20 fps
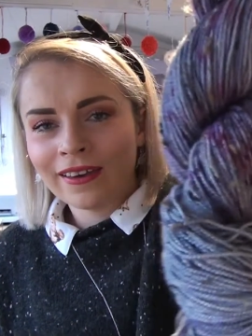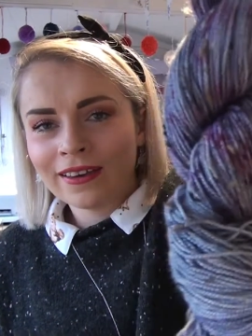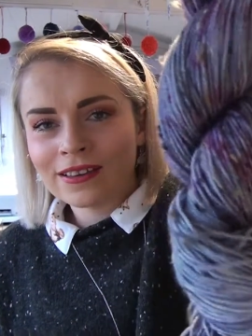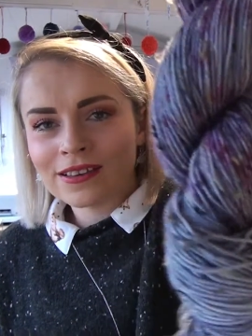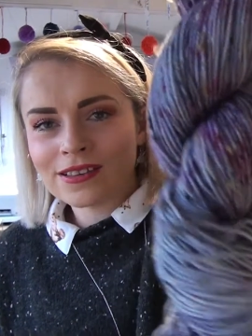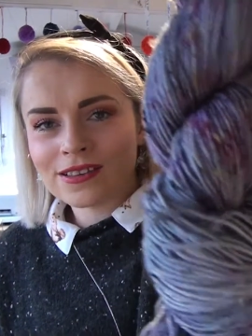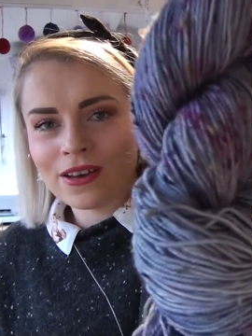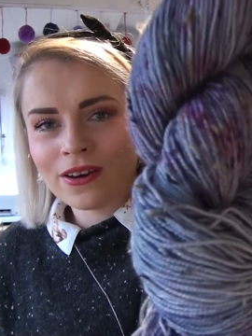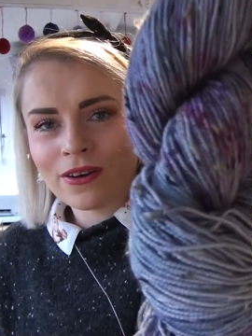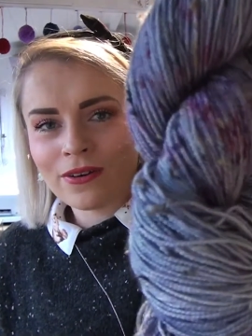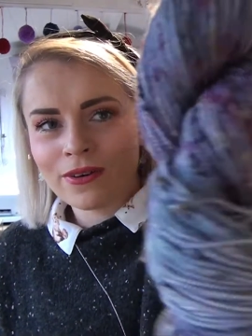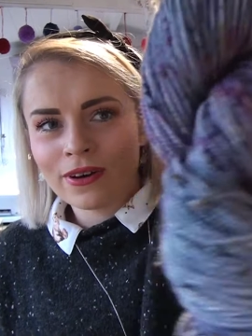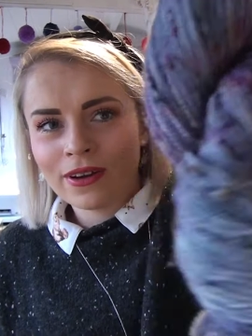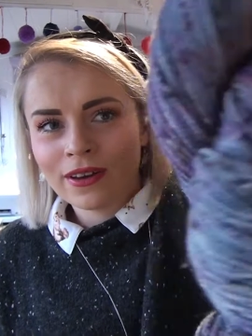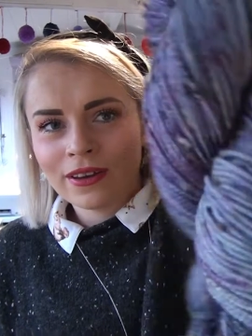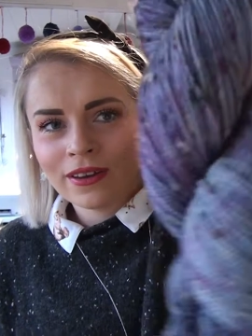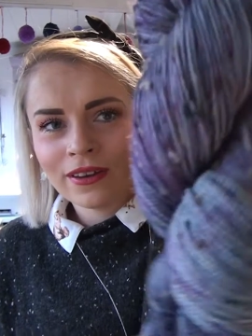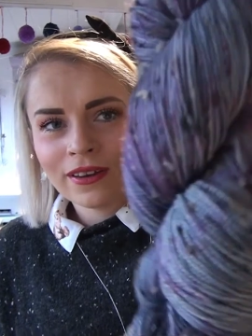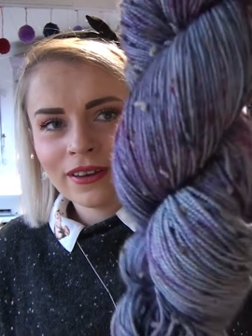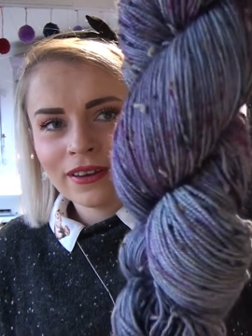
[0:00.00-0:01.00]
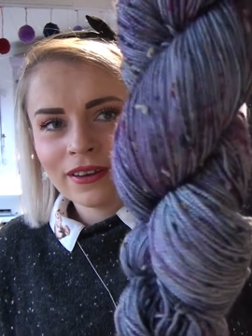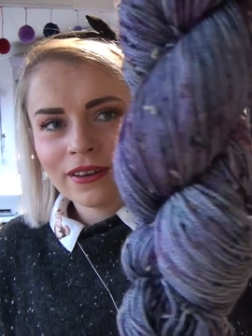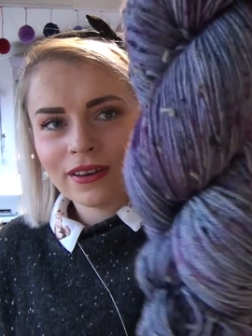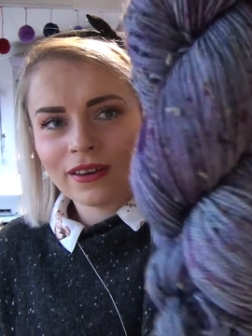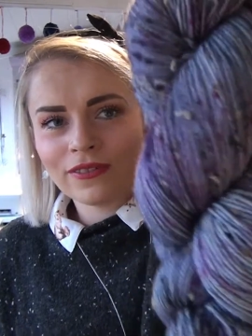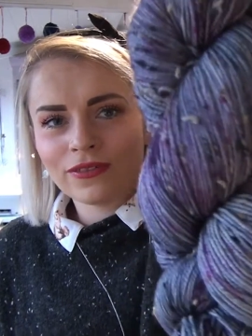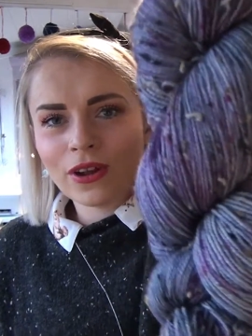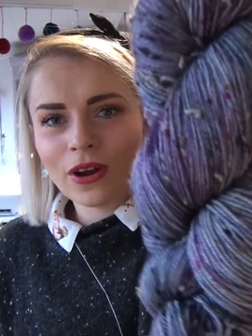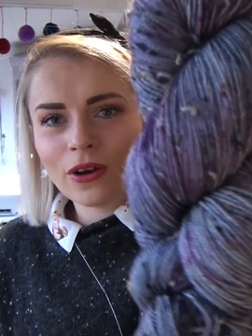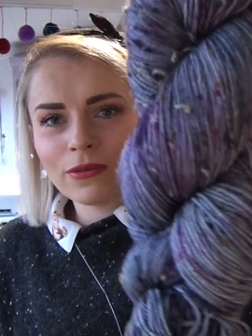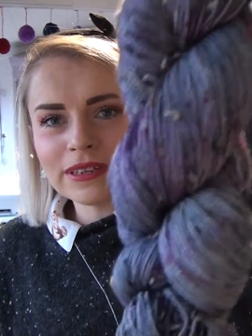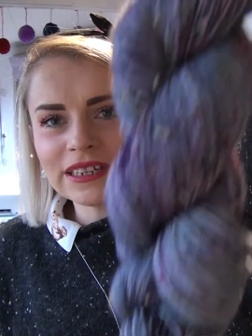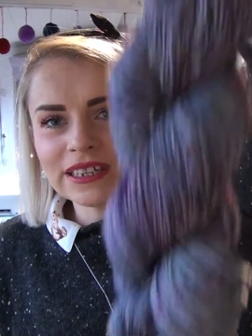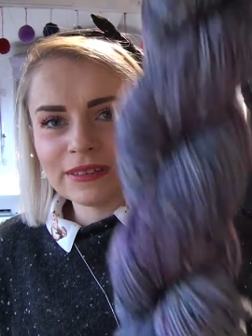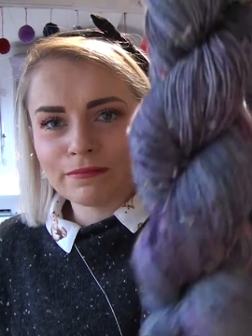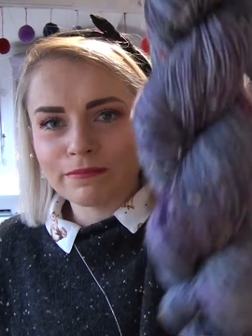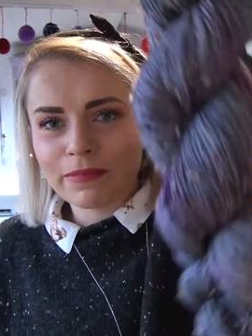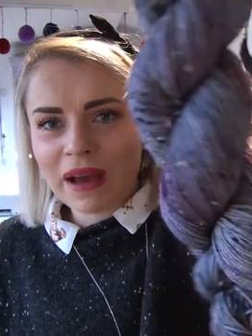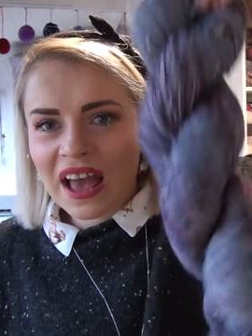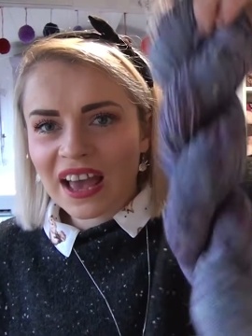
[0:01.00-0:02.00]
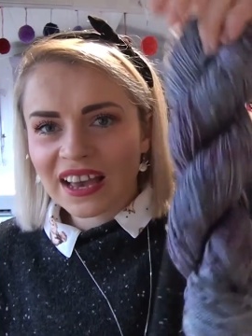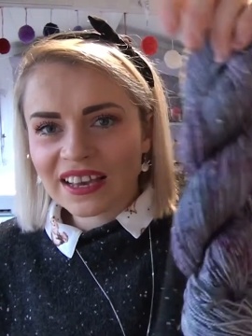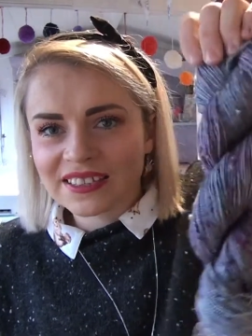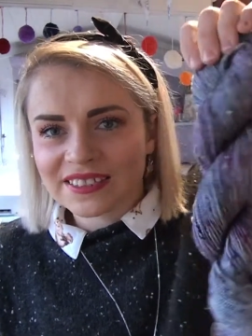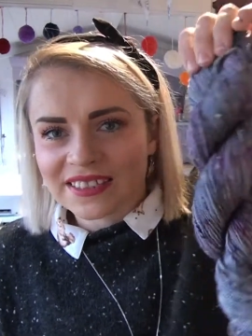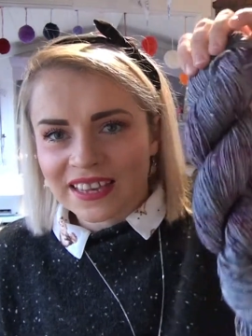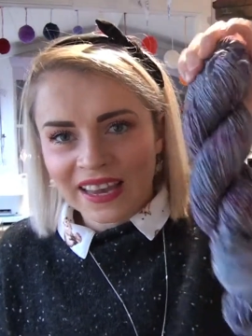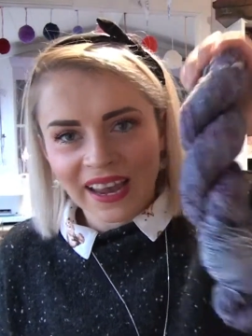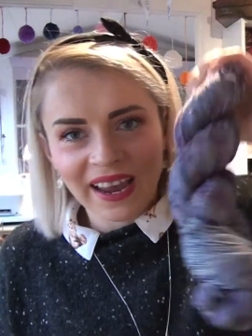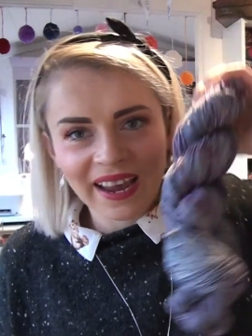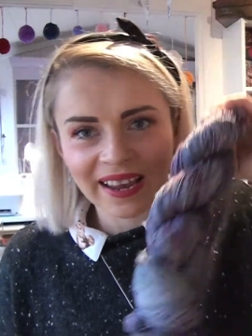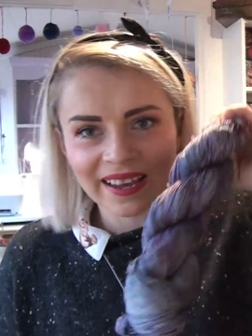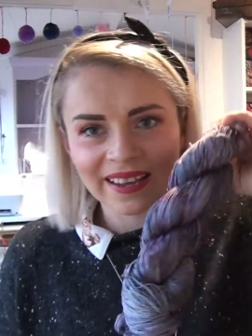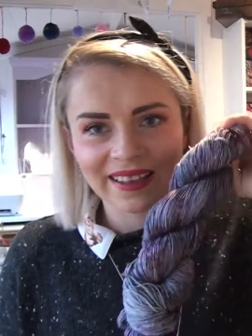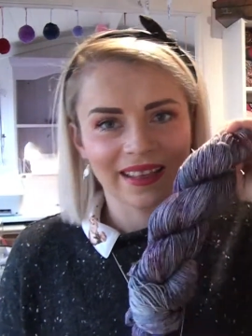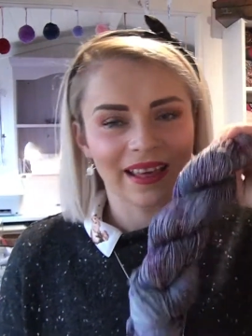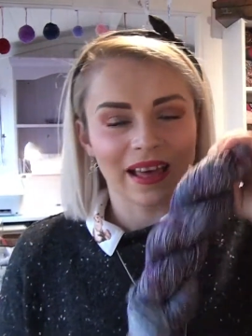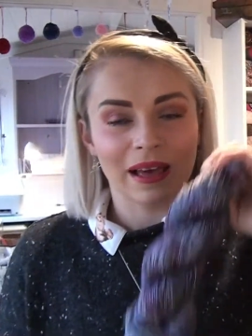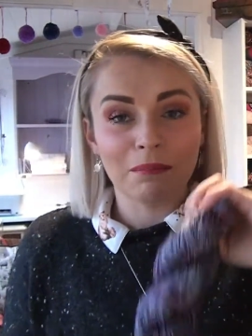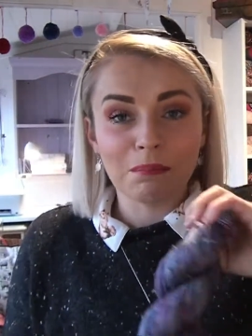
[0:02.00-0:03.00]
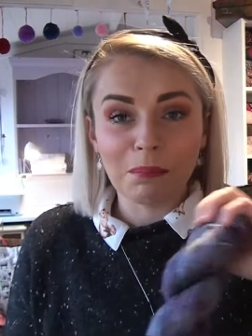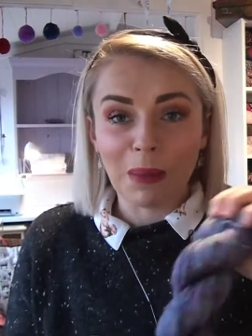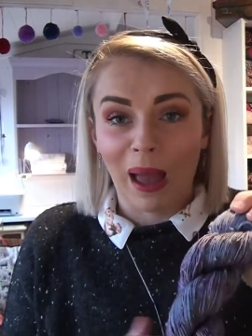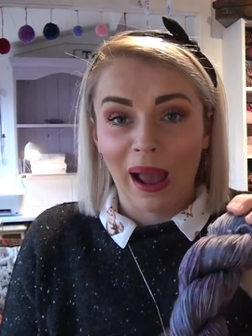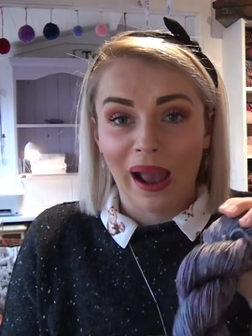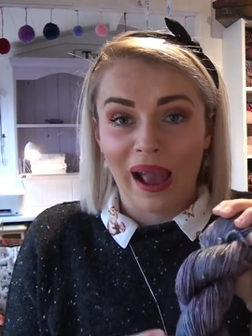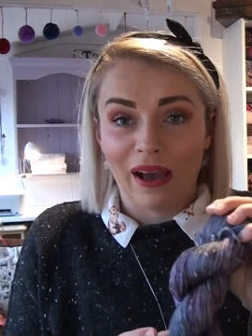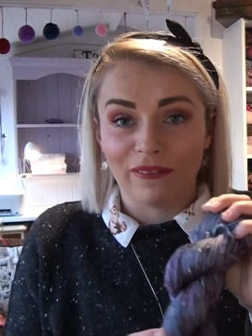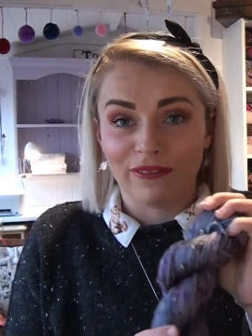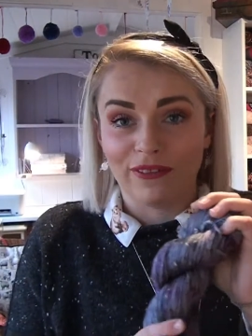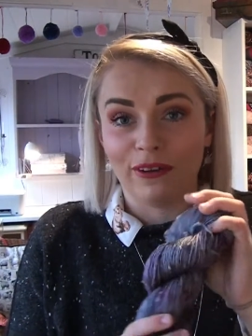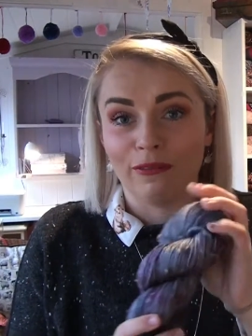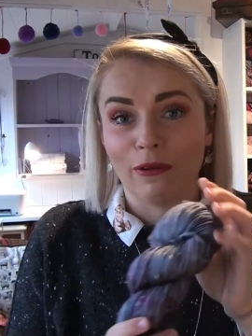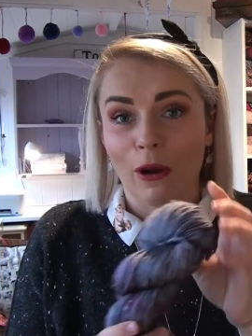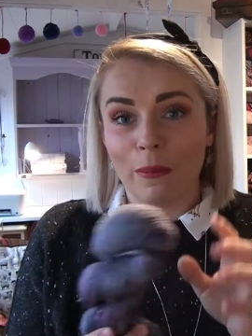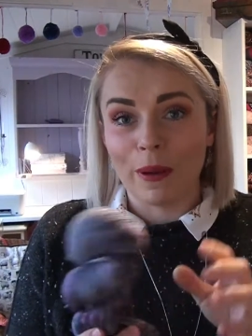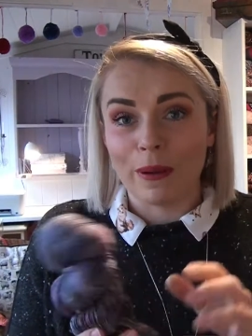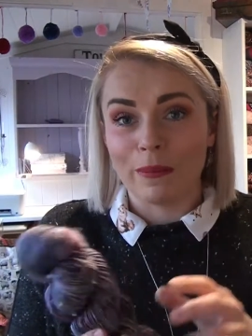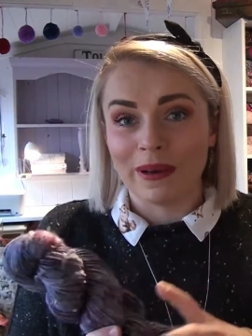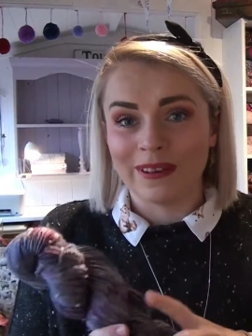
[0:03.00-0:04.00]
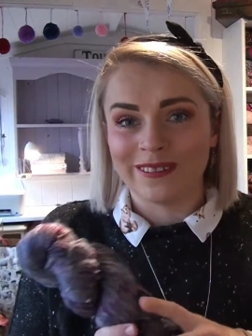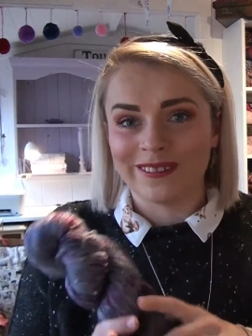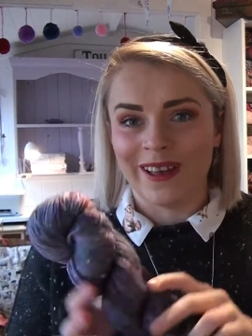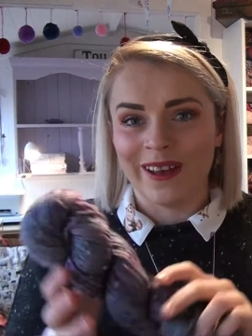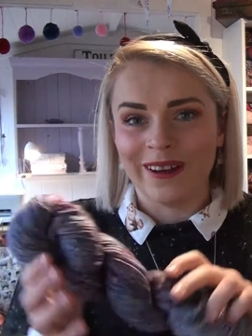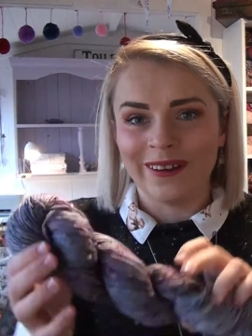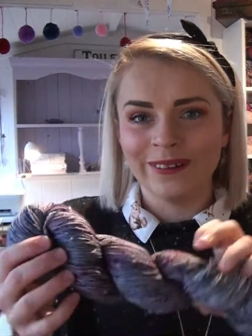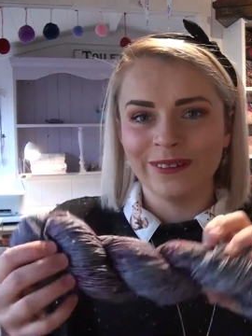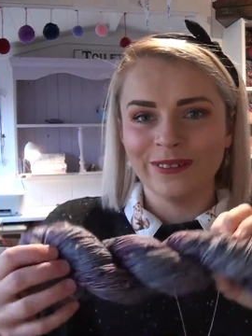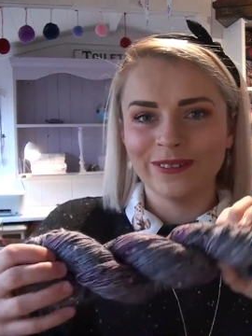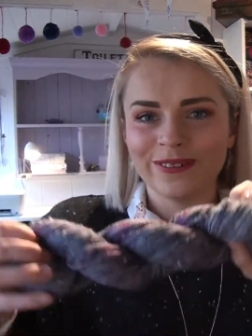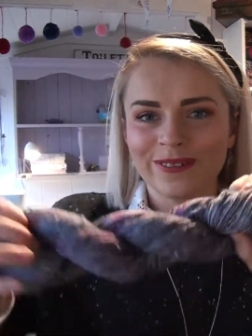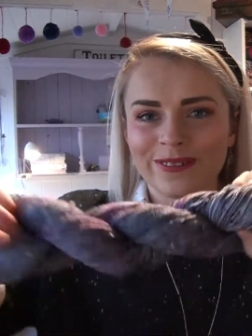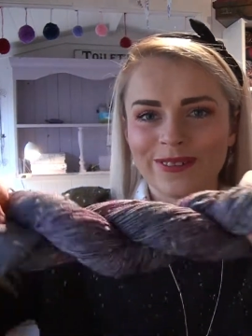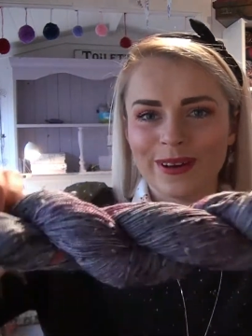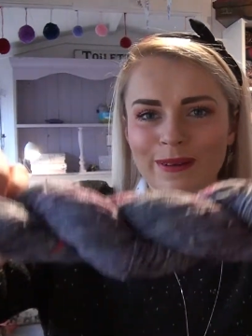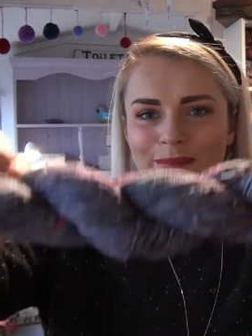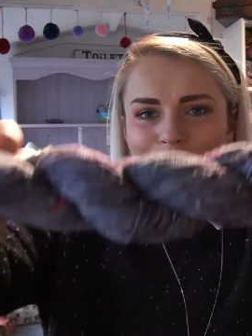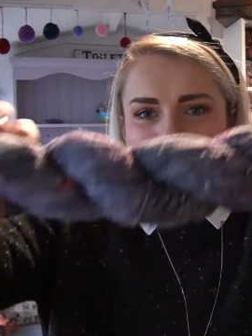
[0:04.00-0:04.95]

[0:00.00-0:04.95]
So if nobody buys it, I might have to rob it myself and